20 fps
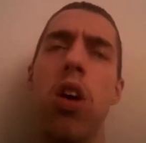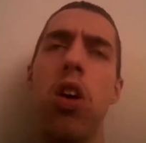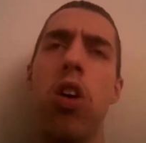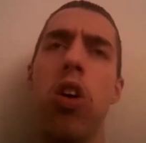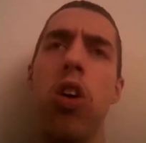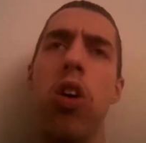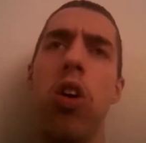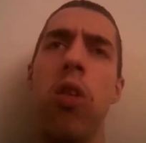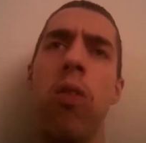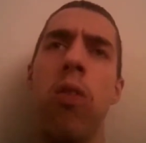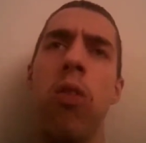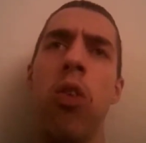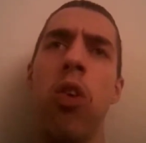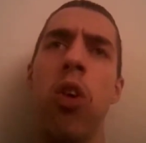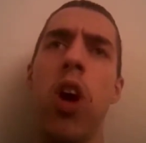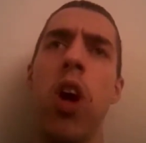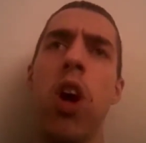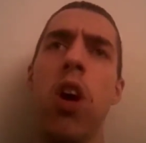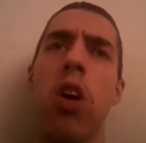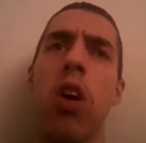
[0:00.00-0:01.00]
um,
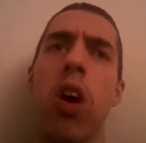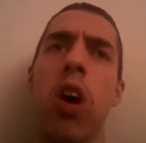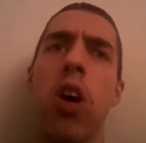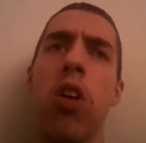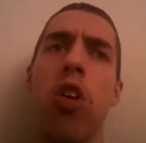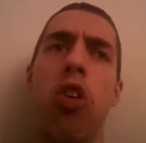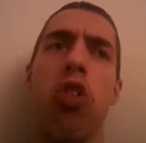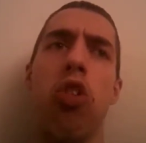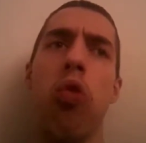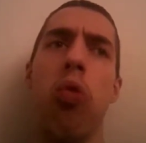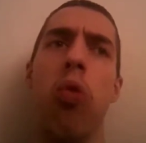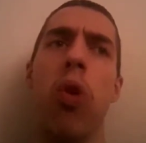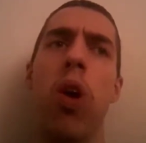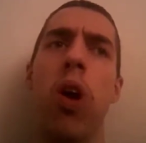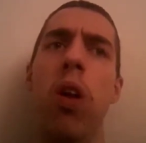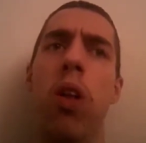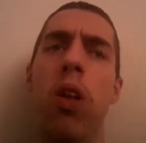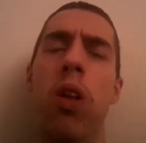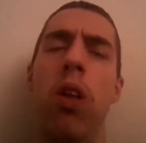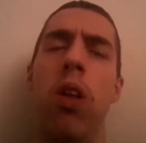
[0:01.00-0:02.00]
create a contest
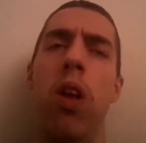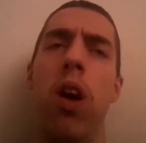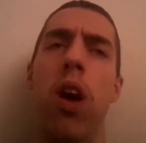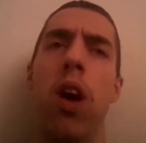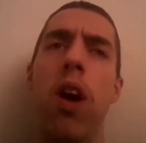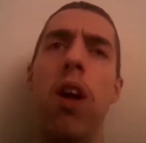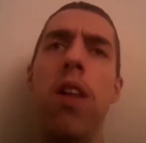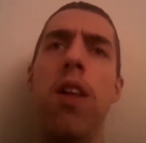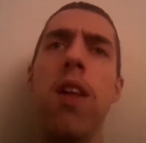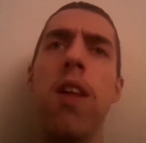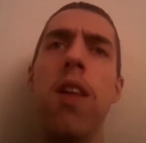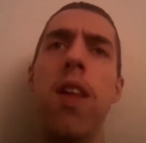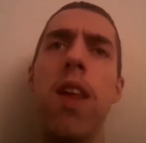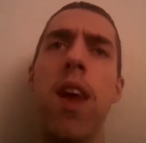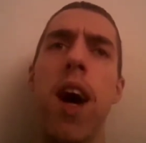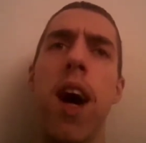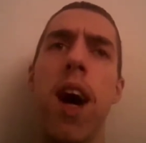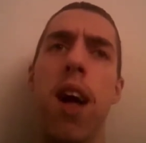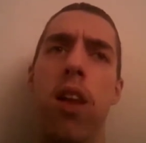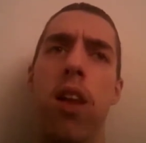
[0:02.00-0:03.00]
one. I did
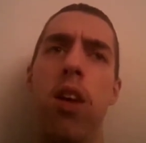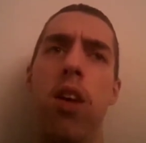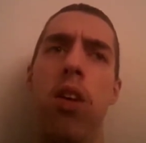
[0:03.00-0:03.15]
that